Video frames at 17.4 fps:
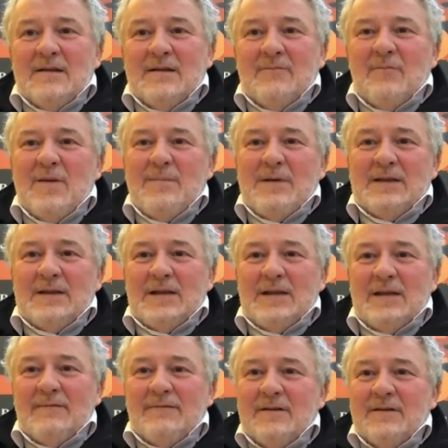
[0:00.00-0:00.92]
we
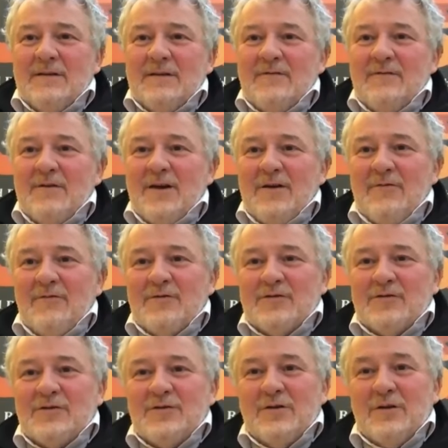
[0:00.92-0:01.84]
believe. There are other
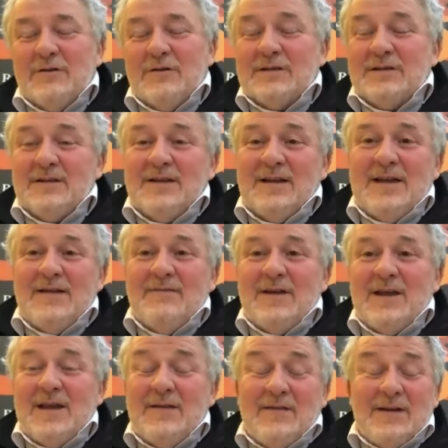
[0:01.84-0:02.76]
stories.
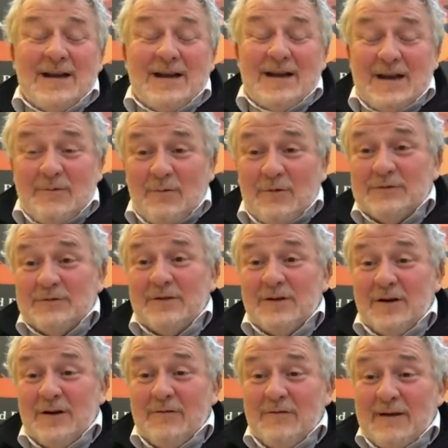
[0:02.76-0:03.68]
Even I was
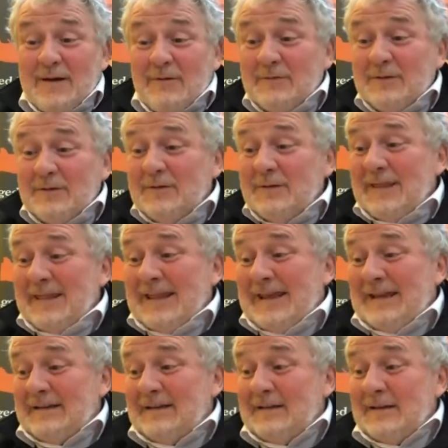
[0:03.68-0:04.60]
not around
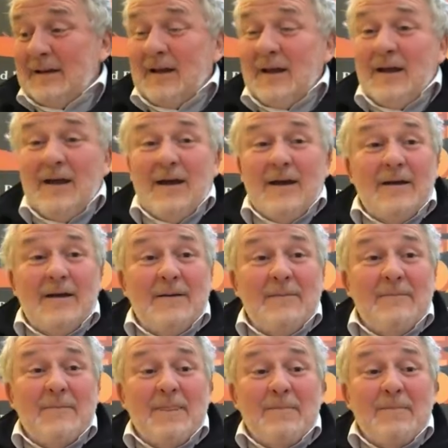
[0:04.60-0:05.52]
then.
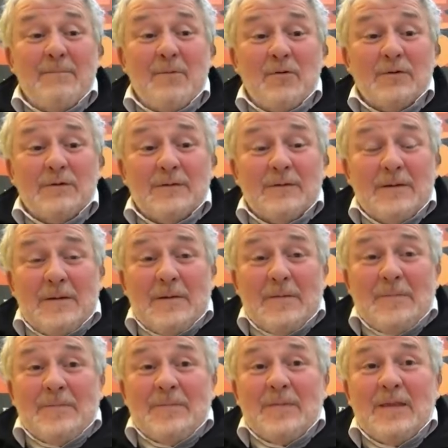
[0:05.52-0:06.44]
But
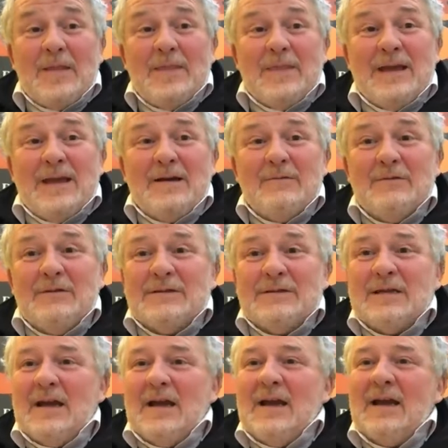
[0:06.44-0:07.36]
that
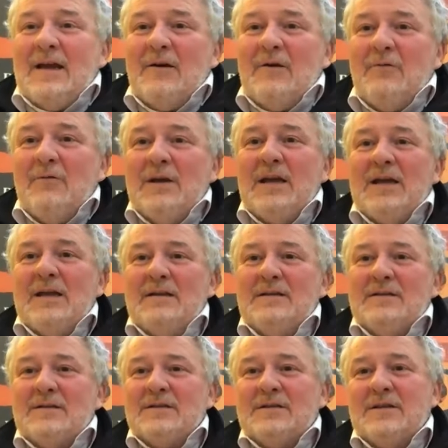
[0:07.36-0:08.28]
was how it
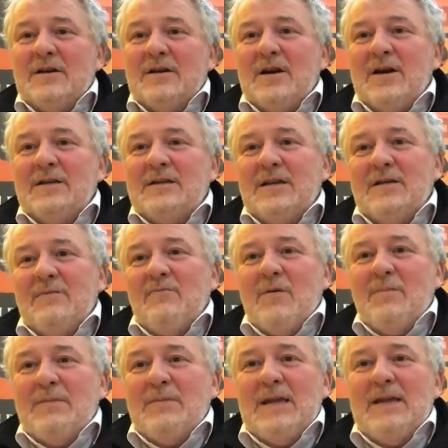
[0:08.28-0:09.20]
started. And
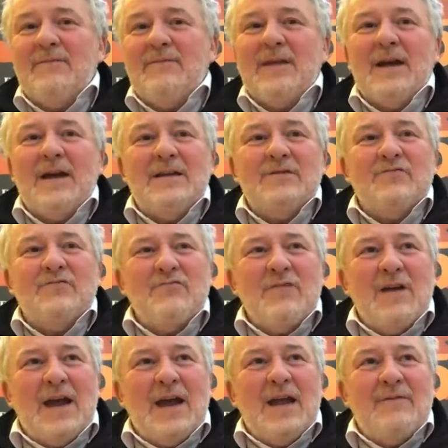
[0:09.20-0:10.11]
we believe that is
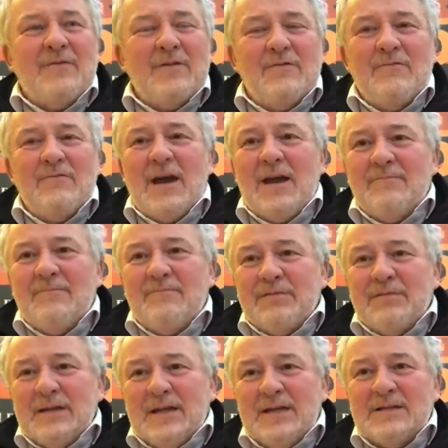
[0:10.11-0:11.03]
right for the right
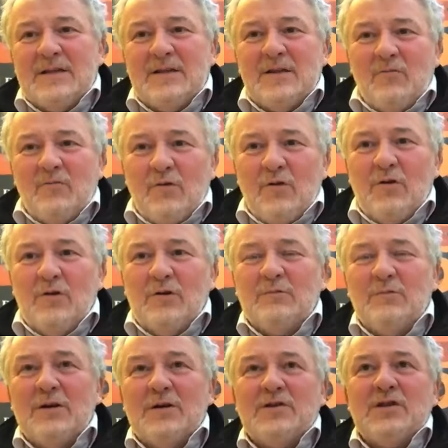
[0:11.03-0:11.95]
place in the world
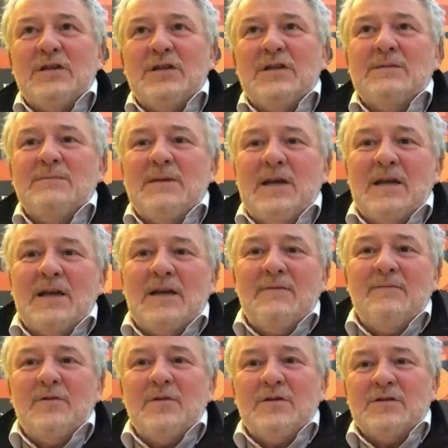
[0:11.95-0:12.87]
where cheese
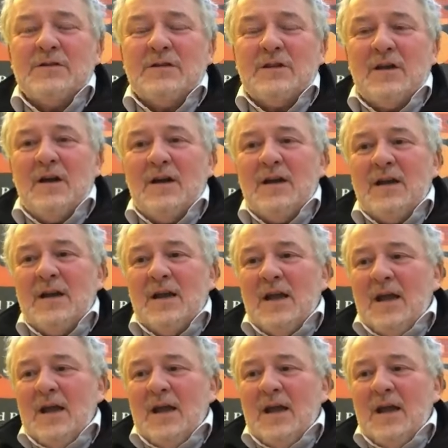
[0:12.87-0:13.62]
making first started.